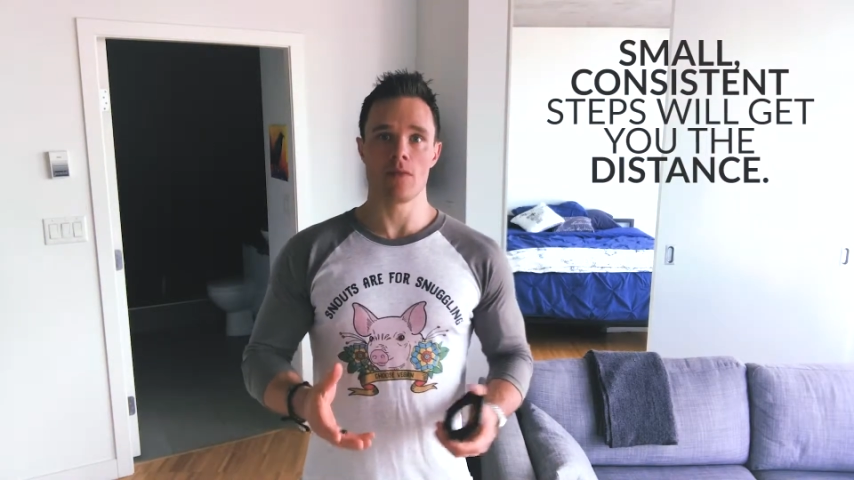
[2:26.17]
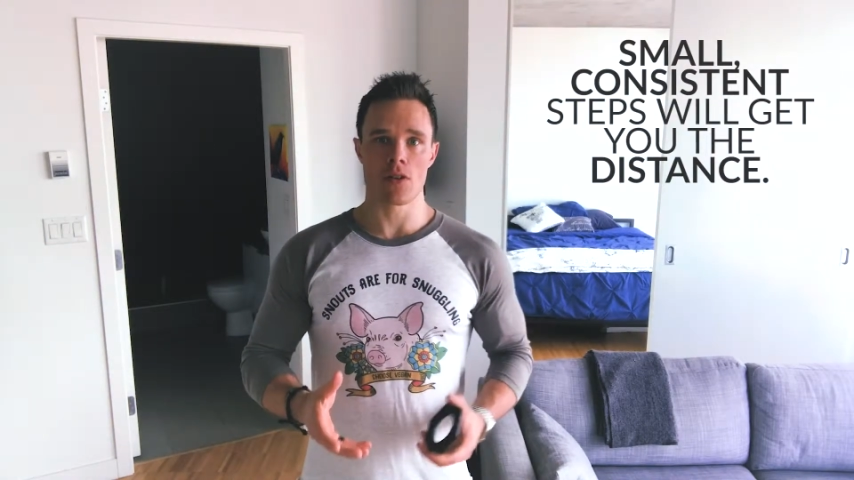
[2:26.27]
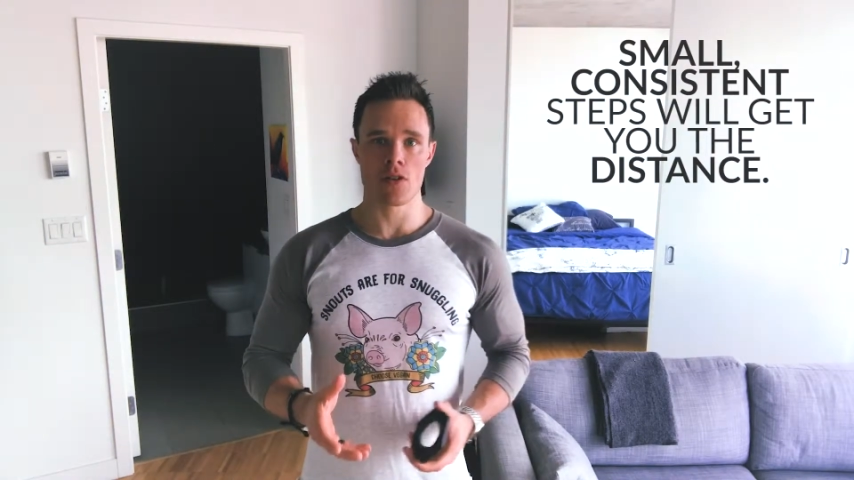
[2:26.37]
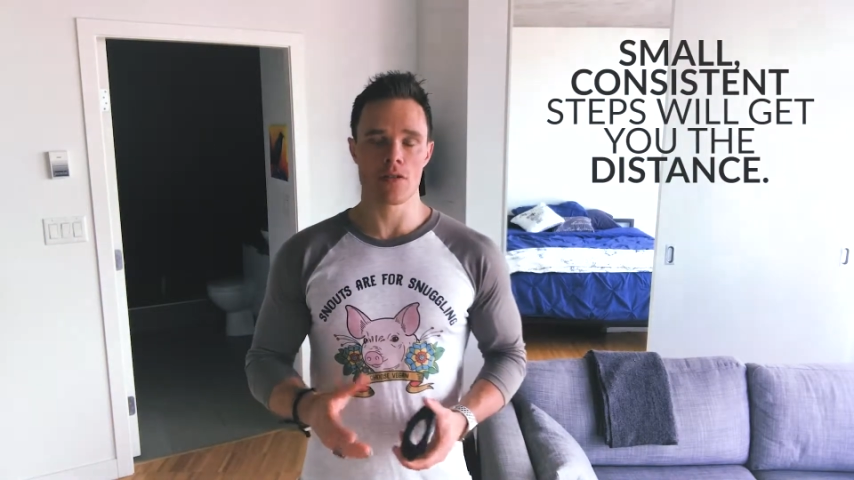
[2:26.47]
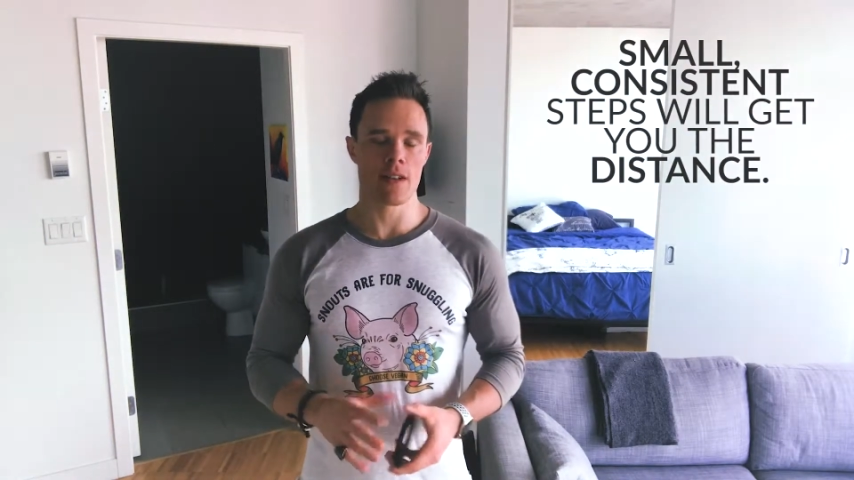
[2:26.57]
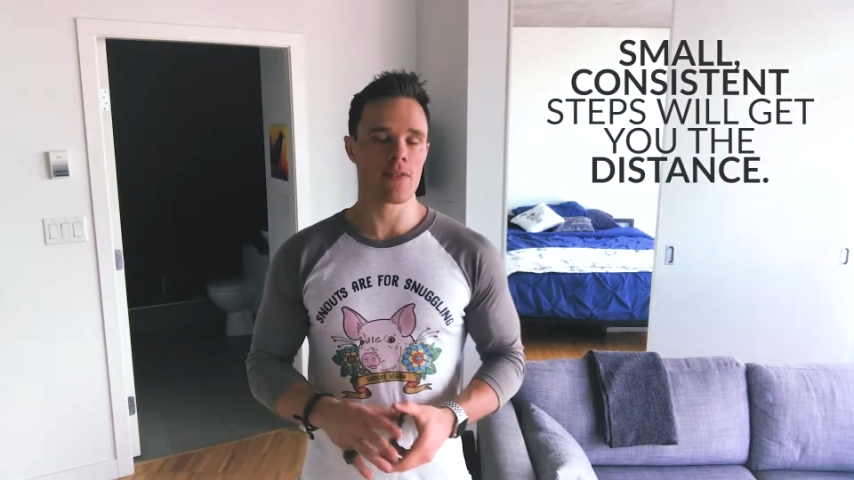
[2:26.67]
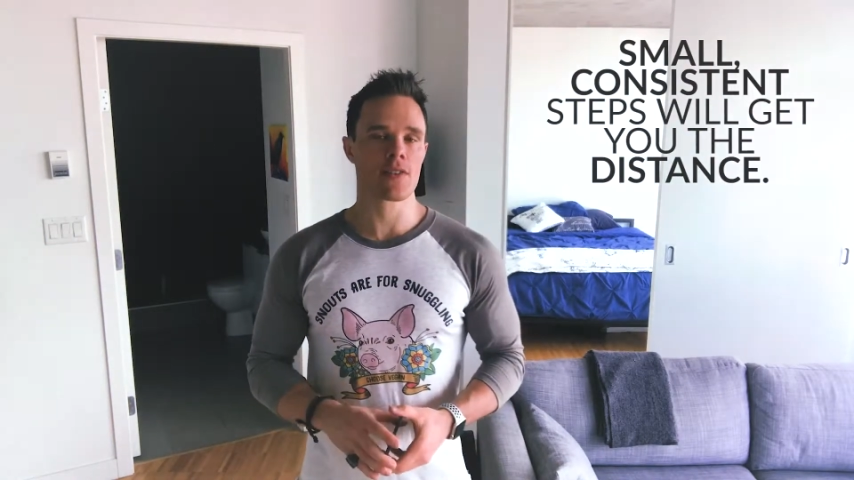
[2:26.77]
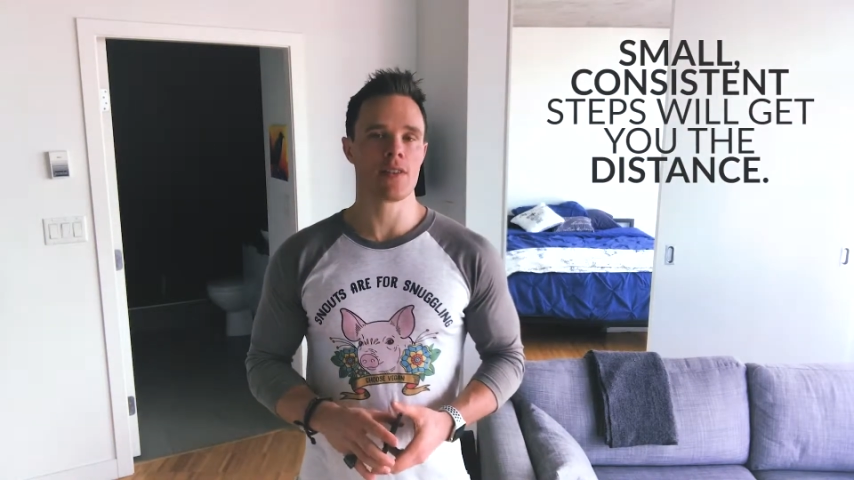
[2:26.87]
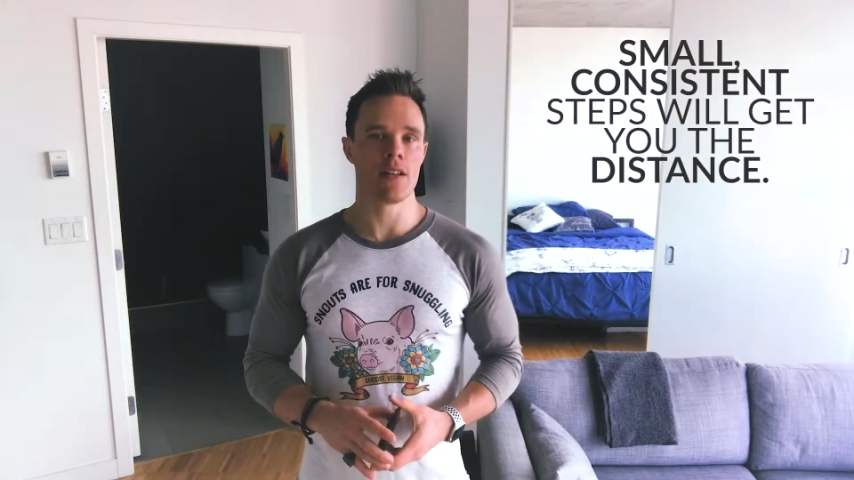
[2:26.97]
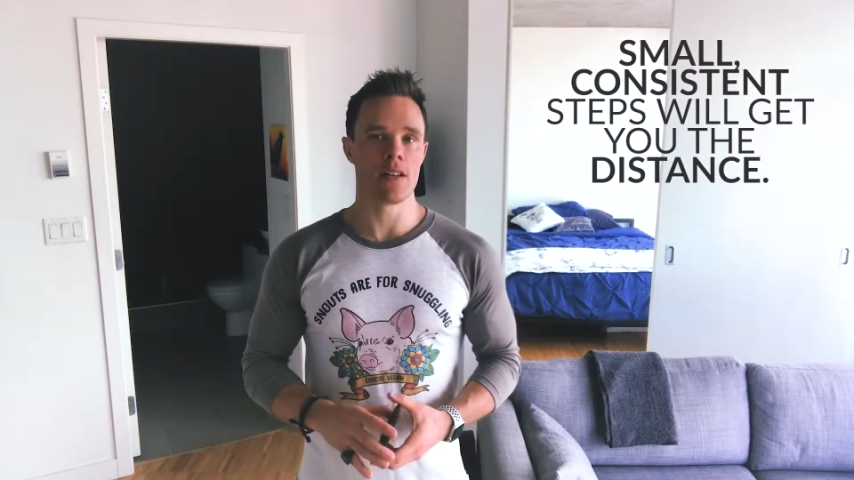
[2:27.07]
larger
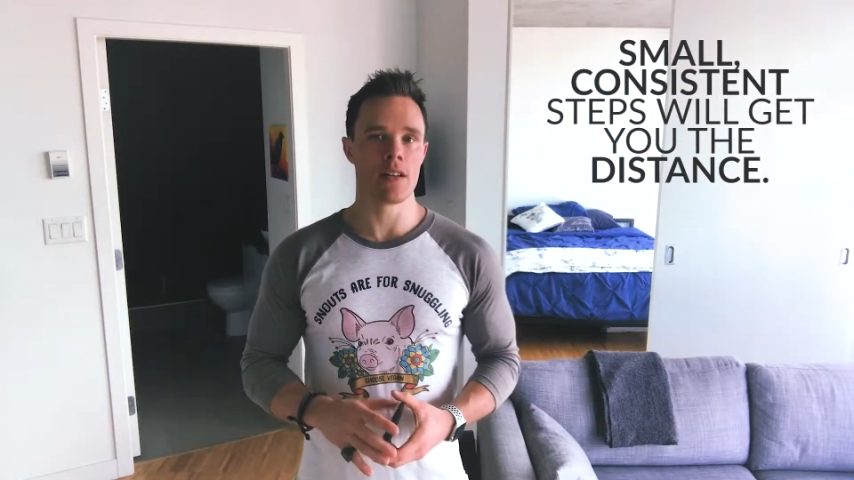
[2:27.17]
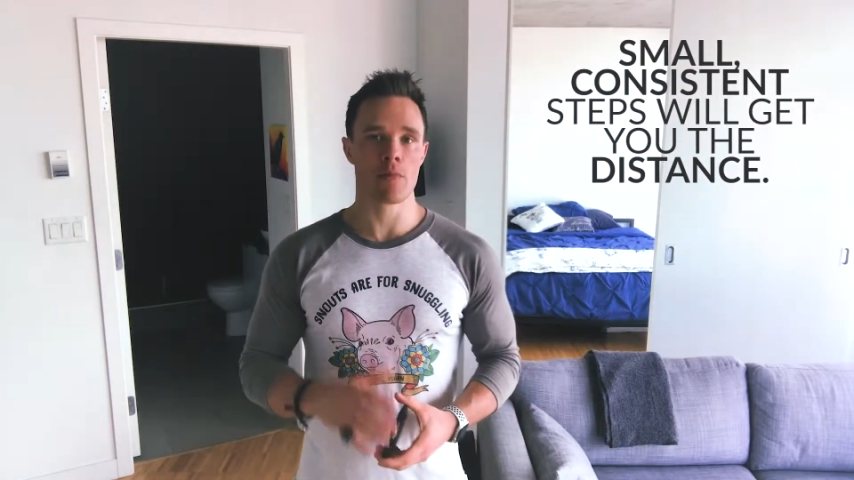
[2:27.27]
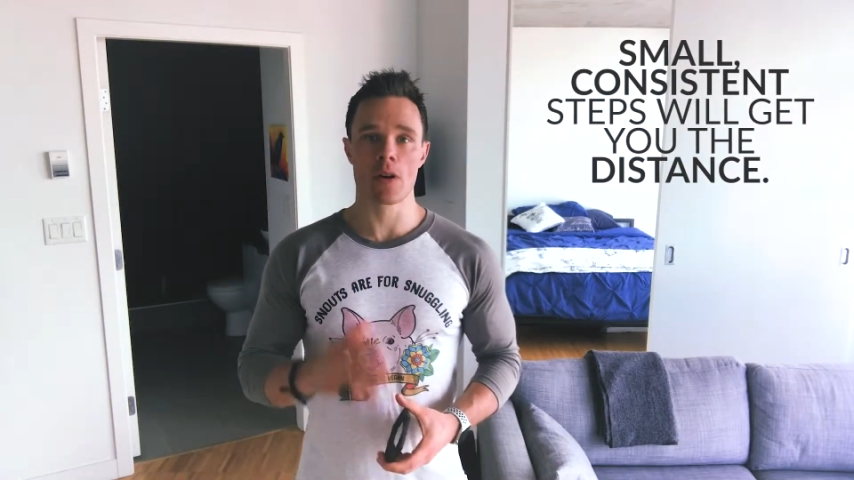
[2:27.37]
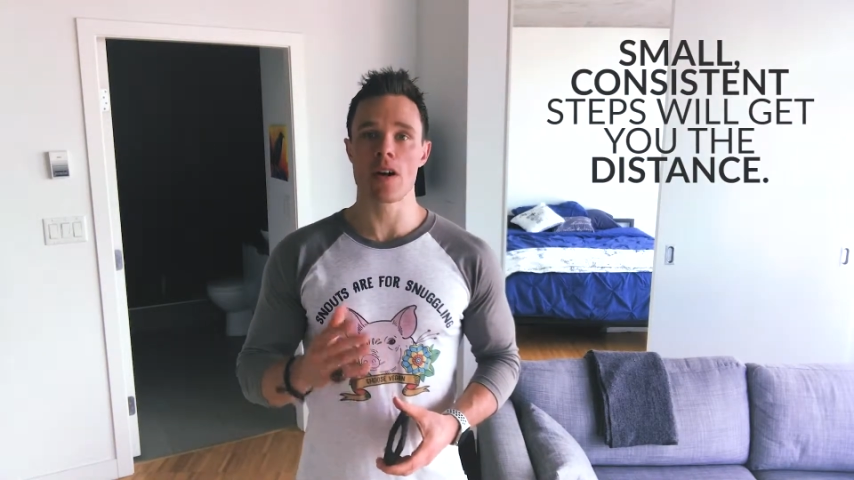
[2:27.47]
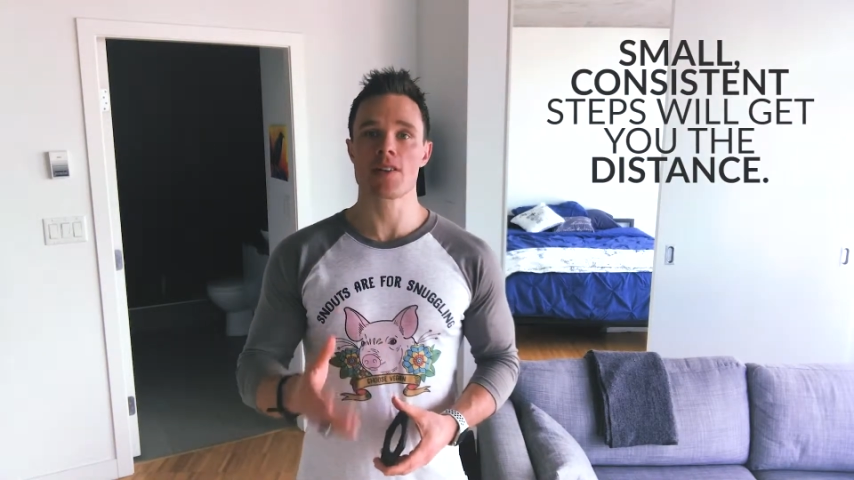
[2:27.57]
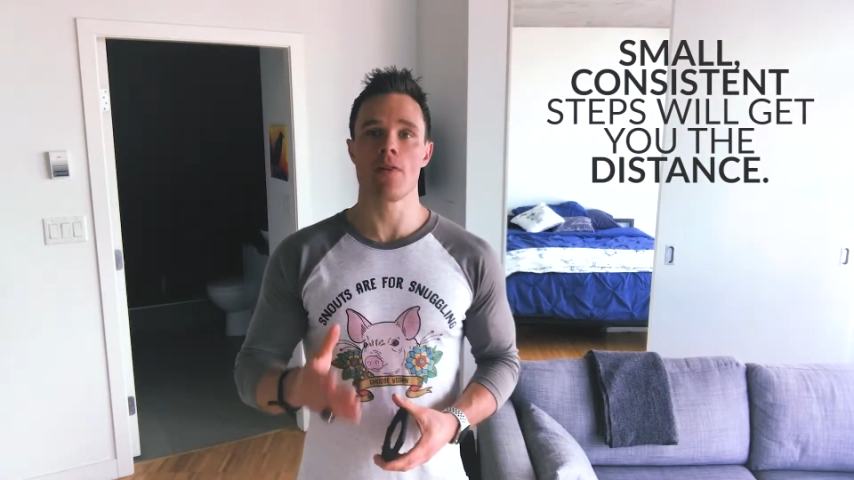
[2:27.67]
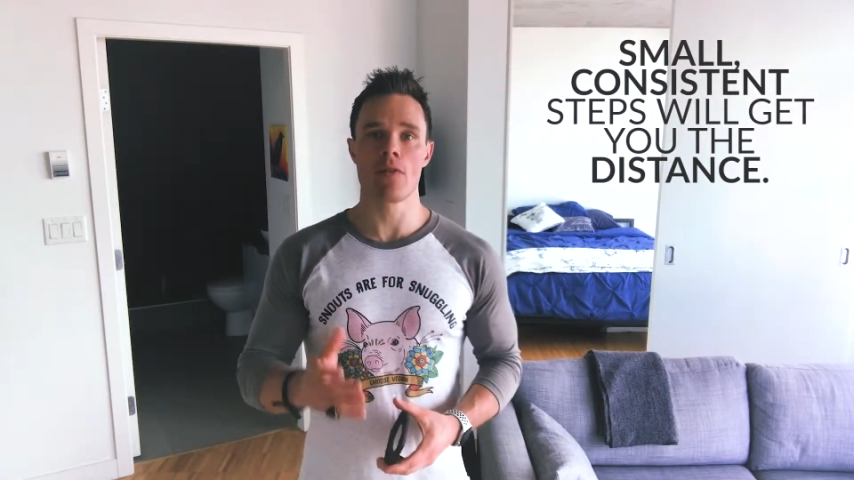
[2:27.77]
lifts in a progressive